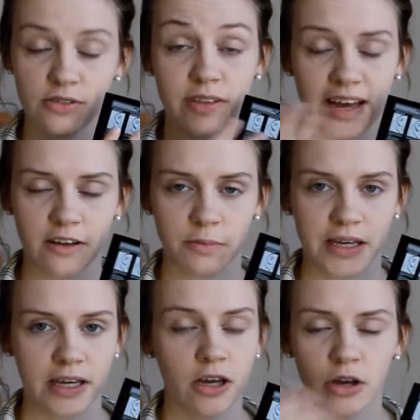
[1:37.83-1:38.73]
So that could
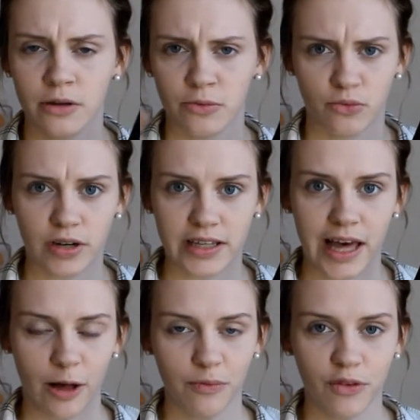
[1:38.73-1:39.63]
be really
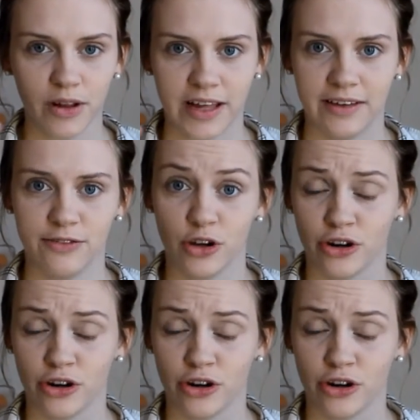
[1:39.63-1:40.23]
helpful if